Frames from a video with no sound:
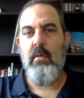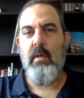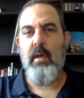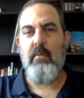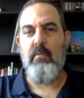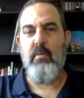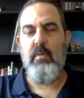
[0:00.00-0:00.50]

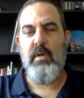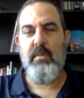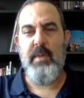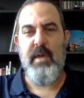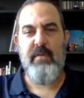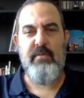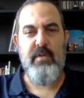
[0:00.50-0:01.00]
Alright, well, welcome
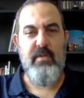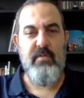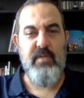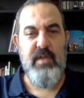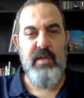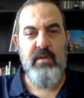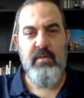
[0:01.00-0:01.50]
back for another
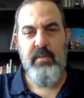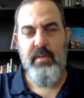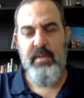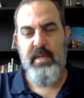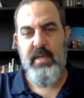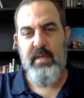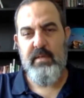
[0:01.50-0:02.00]
video.
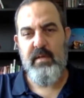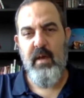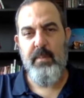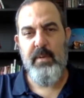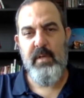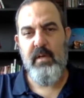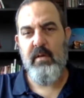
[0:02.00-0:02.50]
The
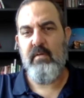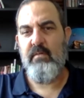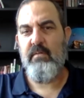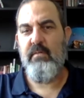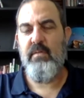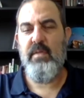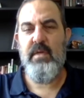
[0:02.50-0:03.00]
topic of
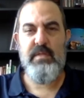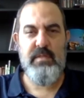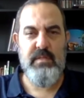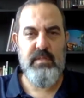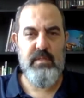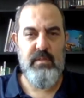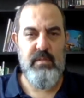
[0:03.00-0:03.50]

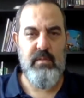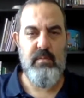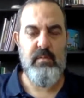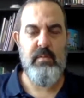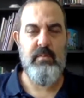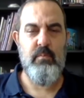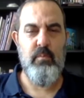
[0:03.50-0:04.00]
this
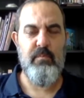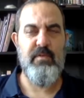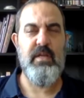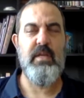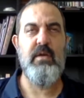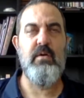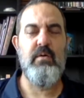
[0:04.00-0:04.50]

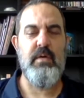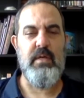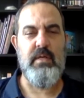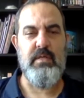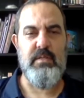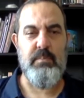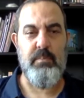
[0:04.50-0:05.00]
video
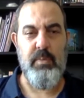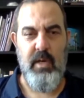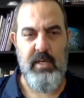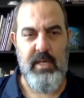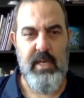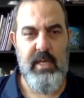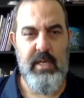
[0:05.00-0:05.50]
is
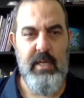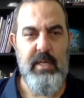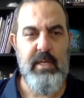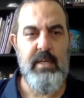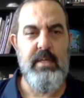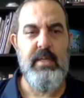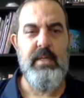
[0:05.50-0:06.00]
blogging,
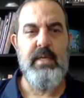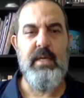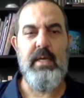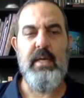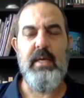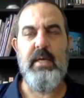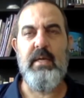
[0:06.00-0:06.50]

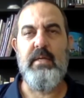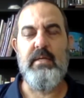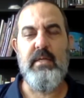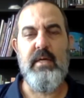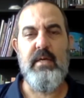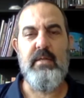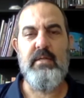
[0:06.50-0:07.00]
and
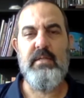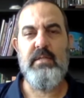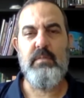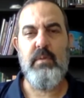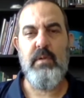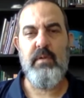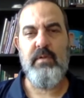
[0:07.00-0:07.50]
this is
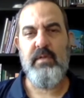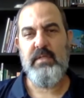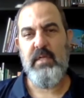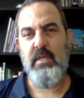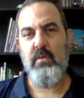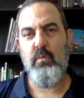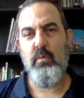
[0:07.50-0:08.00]
one of the things
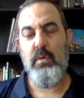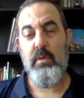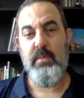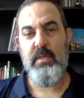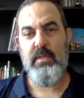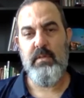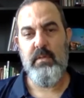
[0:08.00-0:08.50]
that you will
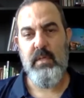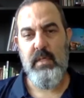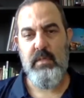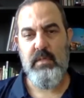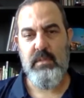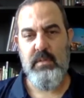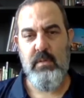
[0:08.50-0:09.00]
be doing in
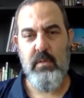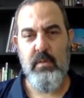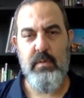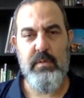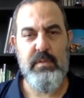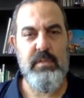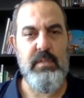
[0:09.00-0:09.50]
this
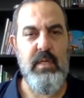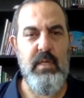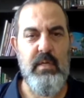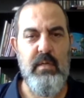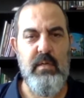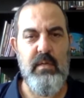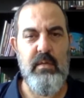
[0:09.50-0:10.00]
course,
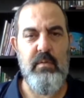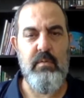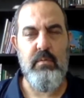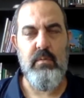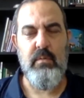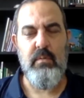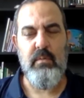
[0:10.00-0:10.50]
and you
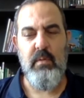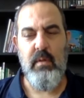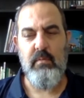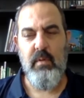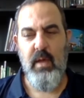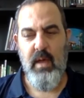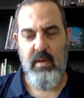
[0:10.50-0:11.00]
will
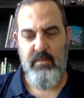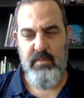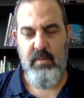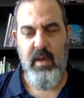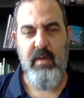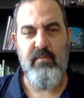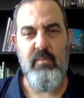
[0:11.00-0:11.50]
have to
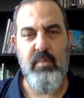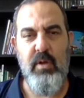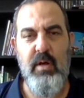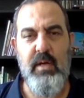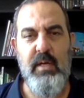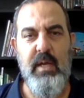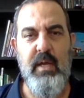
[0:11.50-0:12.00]
have a
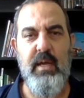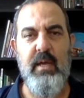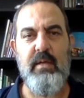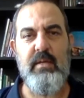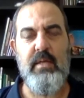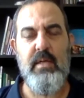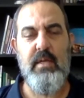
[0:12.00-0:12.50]
blog
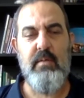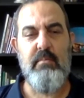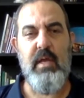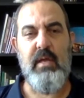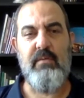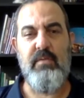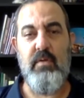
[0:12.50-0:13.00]
and
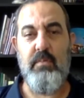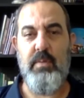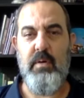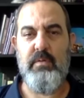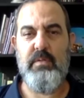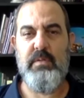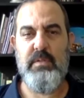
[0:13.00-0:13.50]
make a few
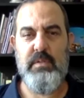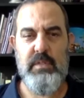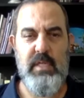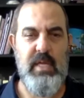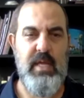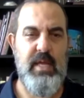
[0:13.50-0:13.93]
posts.